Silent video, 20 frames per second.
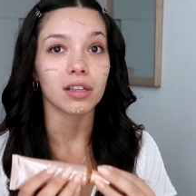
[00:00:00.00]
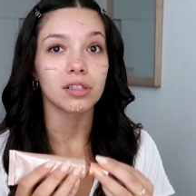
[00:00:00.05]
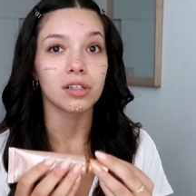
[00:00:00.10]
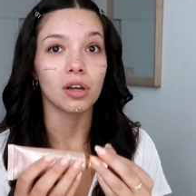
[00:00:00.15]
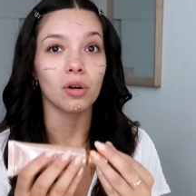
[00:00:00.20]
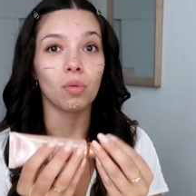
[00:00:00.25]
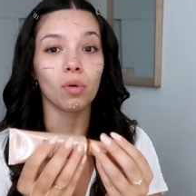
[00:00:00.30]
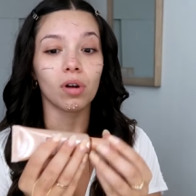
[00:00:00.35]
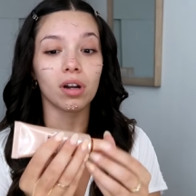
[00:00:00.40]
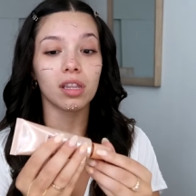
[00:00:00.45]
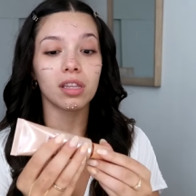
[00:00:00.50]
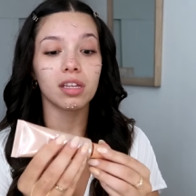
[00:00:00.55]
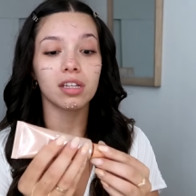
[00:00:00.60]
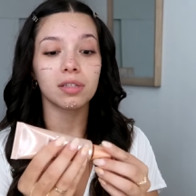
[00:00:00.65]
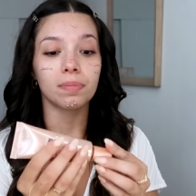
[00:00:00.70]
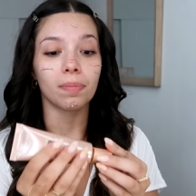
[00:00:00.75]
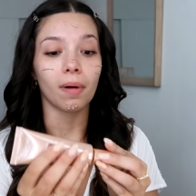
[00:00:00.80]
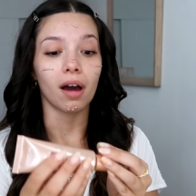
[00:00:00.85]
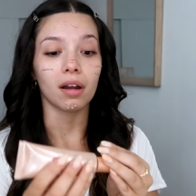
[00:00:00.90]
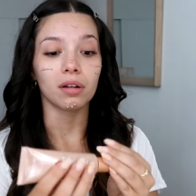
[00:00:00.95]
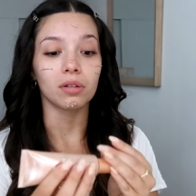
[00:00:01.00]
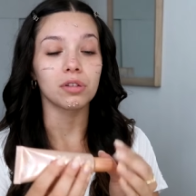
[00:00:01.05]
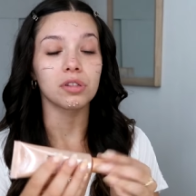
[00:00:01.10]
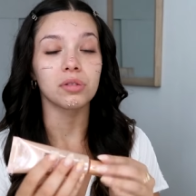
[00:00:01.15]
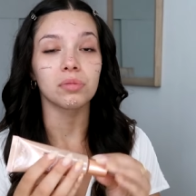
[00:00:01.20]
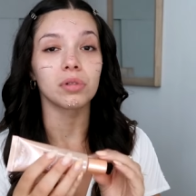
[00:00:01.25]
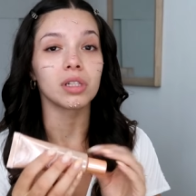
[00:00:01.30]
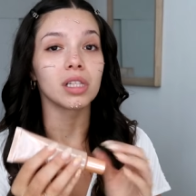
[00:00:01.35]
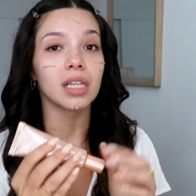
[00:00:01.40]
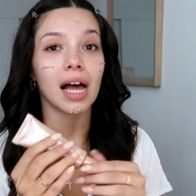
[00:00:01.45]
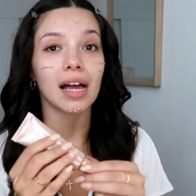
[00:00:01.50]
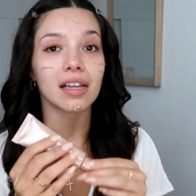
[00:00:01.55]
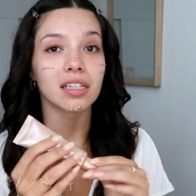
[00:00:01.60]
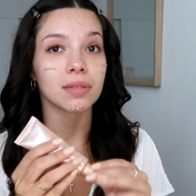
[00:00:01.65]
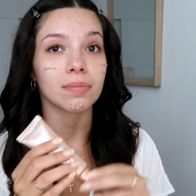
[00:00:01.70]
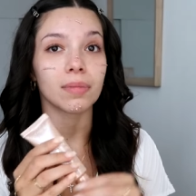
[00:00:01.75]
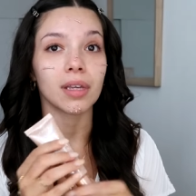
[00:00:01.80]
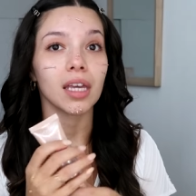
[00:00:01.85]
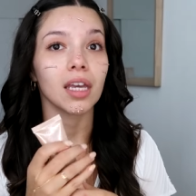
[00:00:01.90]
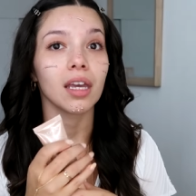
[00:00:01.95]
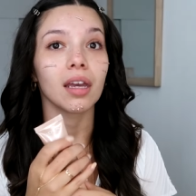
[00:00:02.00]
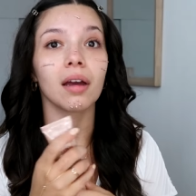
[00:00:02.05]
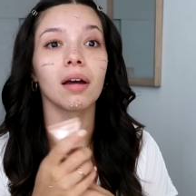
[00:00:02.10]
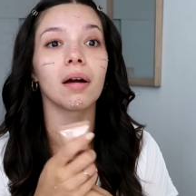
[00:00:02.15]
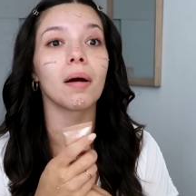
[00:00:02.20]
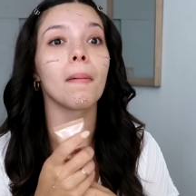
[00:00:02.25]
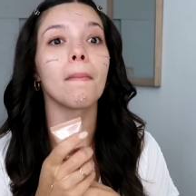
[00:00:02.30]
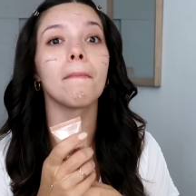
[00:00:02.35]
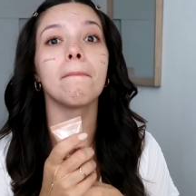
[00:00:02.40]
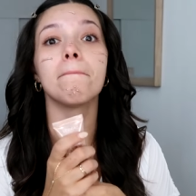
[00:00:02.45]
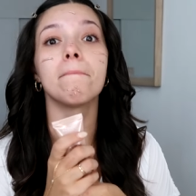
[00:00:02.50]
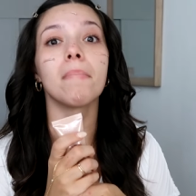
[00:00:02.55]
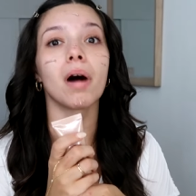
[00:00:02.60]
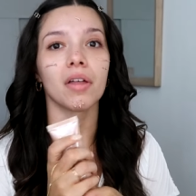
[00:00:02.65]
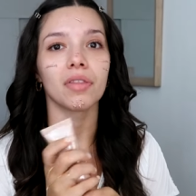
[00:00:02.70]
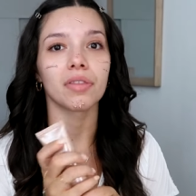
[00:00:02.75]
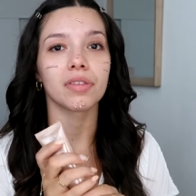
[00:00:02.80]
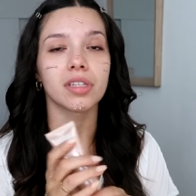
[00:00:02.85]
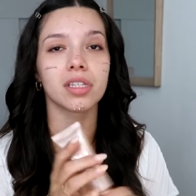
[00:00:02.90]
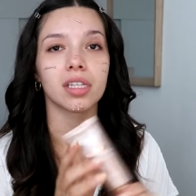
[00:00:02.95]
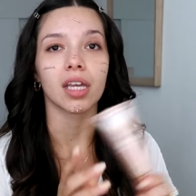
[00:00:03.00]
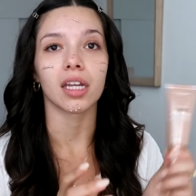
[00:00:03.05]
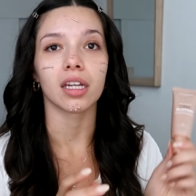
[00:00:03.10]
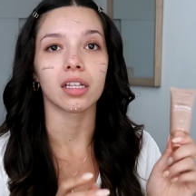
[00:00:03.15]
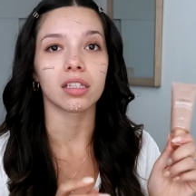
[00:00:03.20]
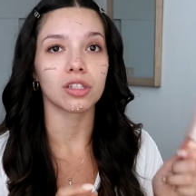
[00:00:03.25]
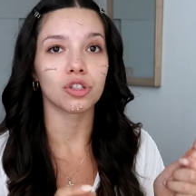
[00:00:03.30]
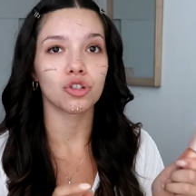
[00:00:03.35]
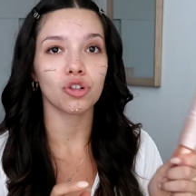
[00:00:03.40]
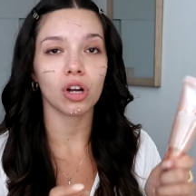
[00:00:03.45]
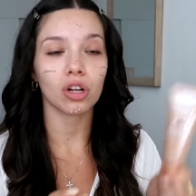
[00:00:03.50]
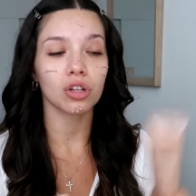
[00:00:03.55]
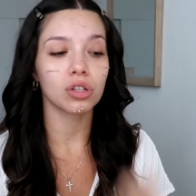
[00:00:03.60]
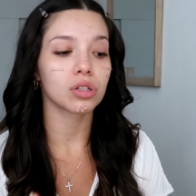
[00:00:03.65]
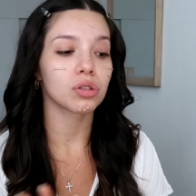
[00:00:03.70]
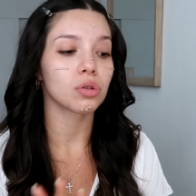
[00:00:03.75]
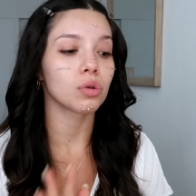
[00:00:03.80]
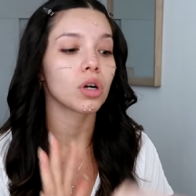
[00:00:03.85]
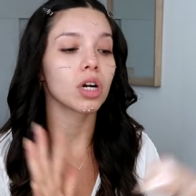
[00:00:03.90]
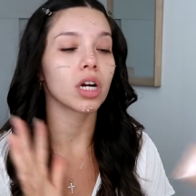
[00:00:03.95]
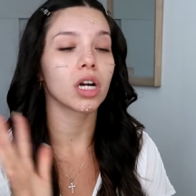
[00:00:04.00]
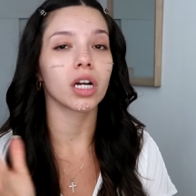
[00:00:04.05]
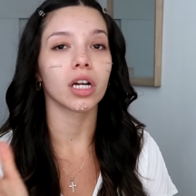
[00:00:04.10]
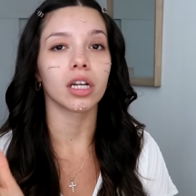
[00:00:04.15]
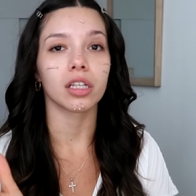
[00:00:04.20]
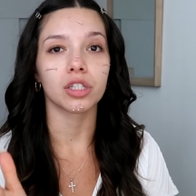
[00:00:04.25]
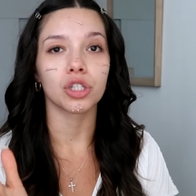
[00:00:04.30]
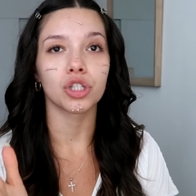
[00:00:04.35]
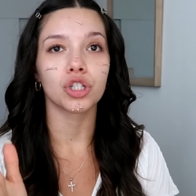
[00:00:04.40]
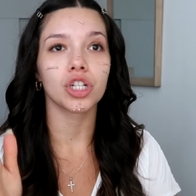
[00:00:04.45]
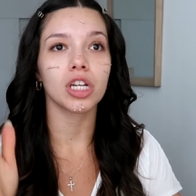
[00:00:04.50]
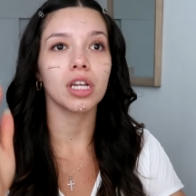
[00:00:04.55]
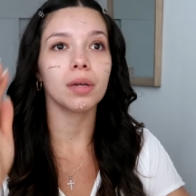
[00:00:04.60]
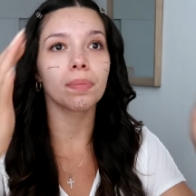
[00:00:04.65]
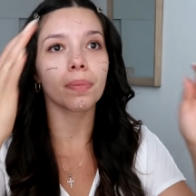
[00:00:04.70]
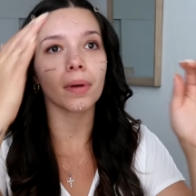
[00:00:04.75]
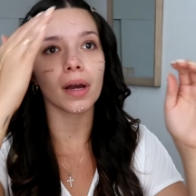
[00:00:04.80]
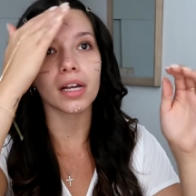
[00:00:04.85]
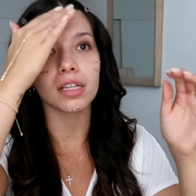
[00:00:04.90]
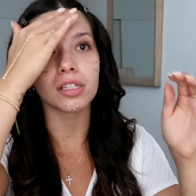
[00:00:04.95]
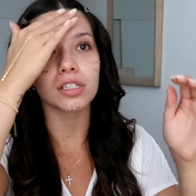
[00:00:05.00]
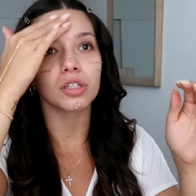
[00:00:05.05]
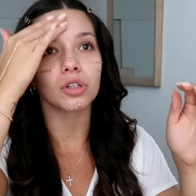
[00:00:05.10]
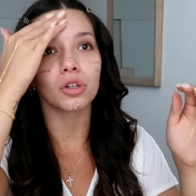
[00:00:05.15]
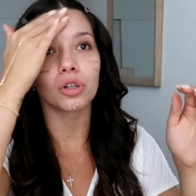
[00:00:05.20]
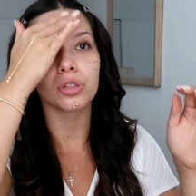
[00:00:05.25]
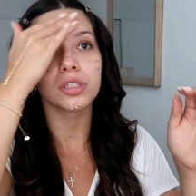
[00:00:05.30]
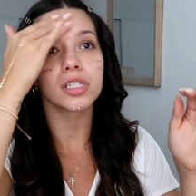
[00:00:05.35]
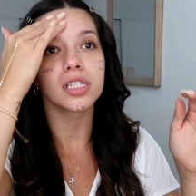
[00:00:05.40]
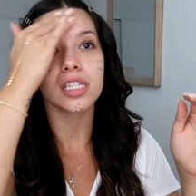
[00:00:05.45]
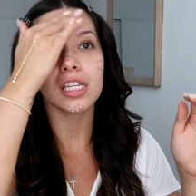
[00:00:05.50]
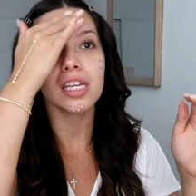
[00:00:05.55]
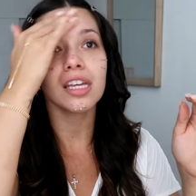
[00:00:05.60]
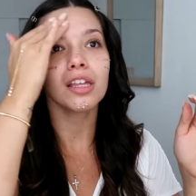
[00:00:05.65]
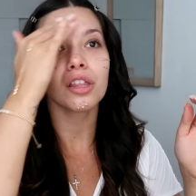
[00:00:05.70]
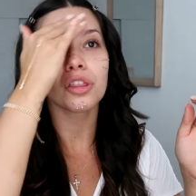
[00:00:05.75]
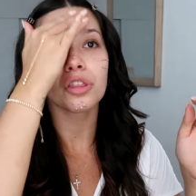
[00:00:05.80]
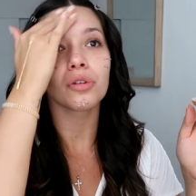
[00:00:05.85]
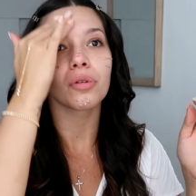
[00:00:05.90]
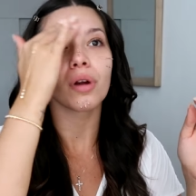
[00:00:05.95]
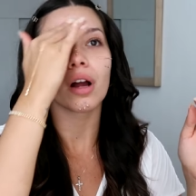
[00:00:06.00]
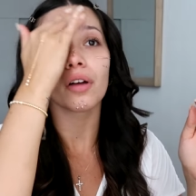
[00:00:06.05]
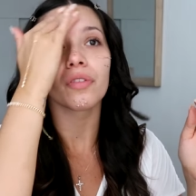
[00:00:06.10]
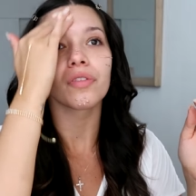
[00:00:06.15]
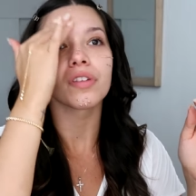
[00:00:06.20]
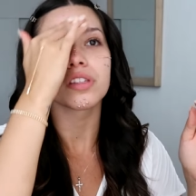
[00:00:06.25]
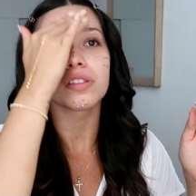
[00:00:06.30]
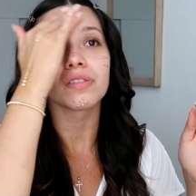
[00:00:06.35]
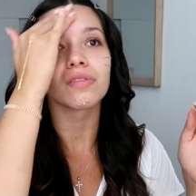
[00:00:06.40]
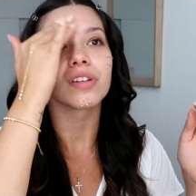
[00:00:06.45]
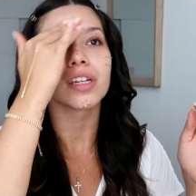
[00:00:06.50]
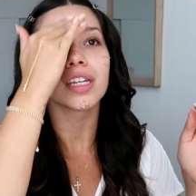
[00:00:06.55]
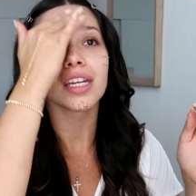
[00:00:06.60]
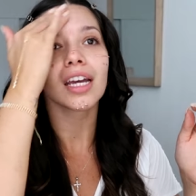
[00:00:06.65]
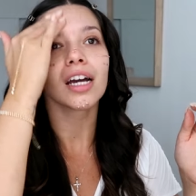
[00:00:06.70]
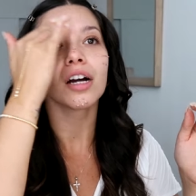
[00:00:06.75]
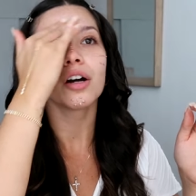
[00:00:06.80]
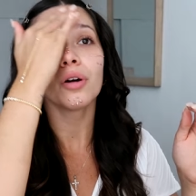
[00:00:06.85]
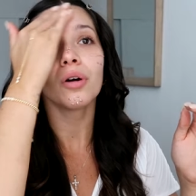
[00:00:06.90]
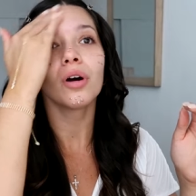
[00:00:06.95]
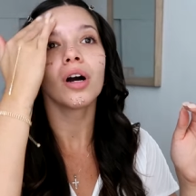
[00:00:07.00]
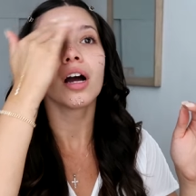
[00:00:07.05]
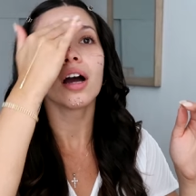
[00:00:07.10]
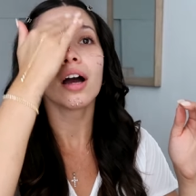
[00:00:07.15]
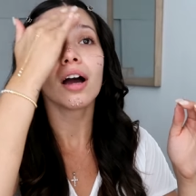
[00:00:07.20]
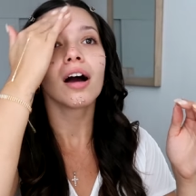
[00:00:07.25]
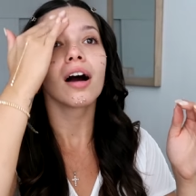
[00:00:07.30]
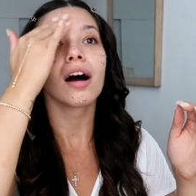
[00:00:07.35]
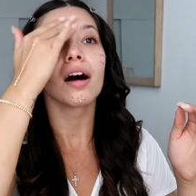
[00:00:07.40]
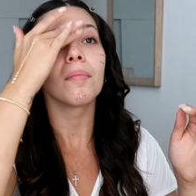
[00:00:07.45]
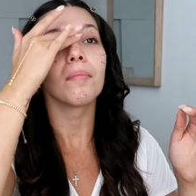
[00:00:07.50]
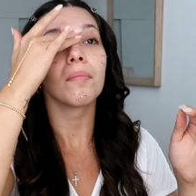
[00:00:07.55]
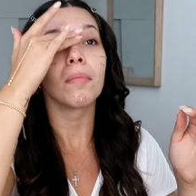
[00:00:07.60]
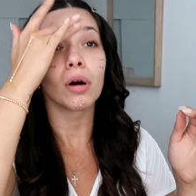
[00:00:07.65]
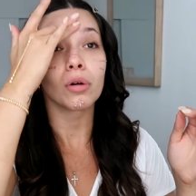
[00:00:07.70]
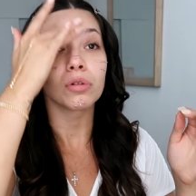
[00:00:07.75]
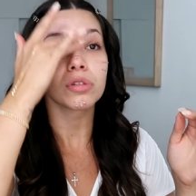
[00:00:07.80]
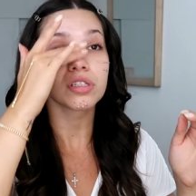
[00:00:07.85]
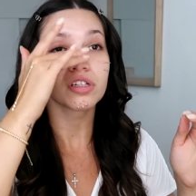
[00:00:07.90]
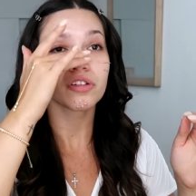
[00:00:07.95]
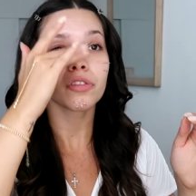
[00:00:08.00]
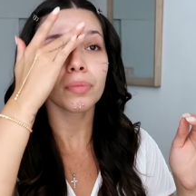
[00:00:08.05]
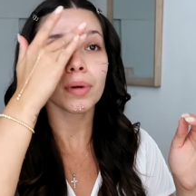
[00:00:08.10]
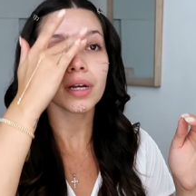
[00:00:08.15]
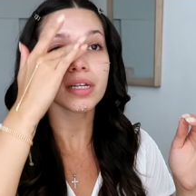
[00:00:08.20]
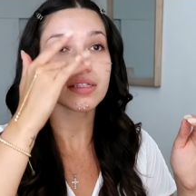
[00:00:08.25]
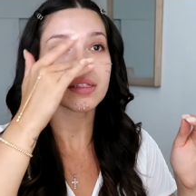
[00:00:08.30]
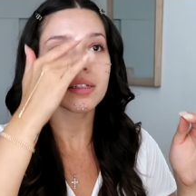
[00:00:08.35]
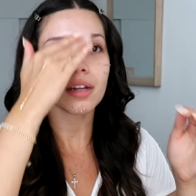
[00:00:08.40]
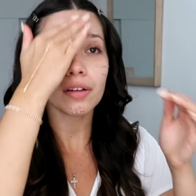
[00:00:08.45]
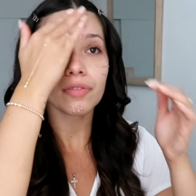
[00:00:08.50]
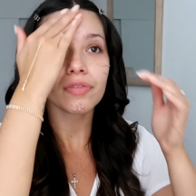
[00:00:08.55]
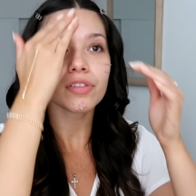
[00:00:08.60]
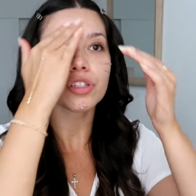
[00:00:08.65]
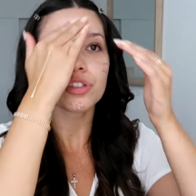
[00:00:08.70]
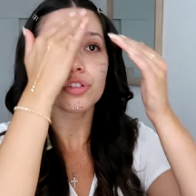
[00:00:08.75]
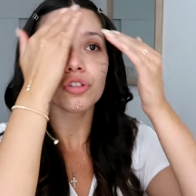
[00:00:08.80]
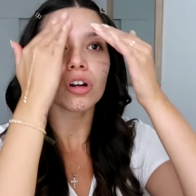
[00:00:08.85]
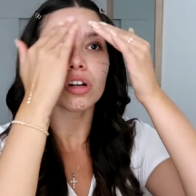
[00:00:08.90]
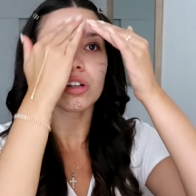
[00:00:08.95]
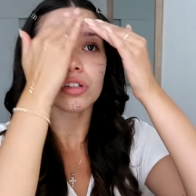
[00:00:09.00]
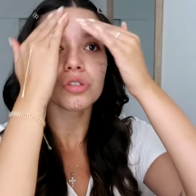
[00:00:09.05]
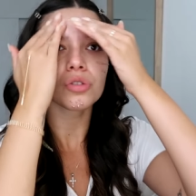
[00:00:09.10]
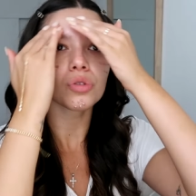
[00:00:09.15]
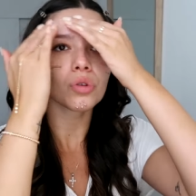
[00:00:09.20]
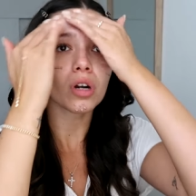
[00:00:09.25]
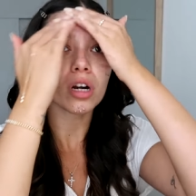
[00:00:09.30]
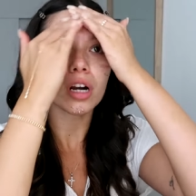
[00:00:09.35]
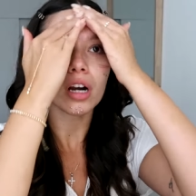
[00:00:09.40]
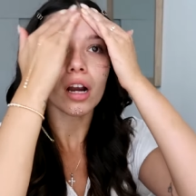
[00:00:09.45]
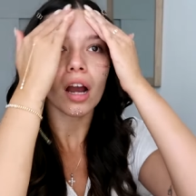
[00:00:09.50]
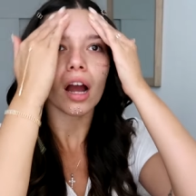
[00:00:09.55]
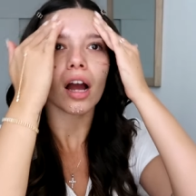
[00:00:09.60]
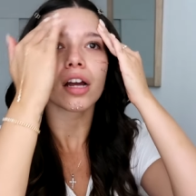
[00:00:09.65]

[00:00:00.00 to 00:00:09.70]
So one of these bottles will last me months, and it's drugstore, it's cheap, as you'll see throughout this video. Most of my stuff is drugstore.